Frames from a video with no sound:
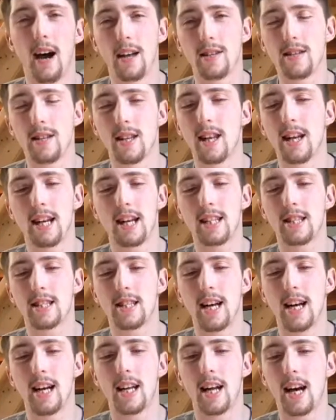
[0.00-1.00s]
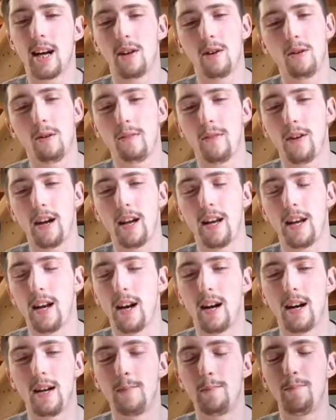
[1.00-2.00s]
Like I said, I don't know if
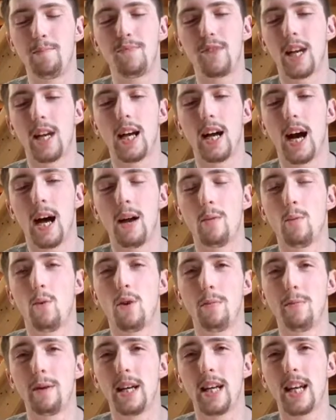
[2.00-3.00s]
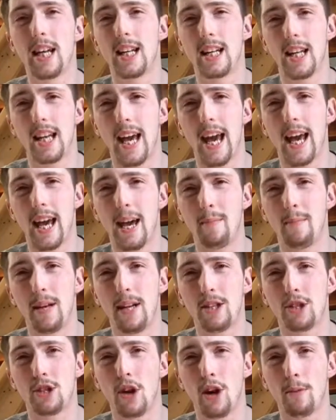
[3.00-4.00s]
I will be getting the
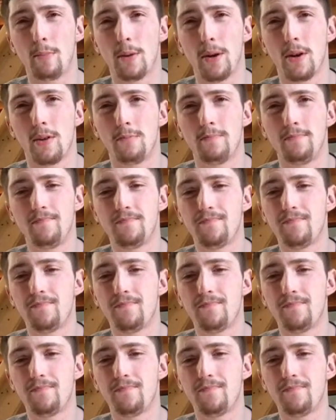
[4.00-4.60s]
KME sharpener,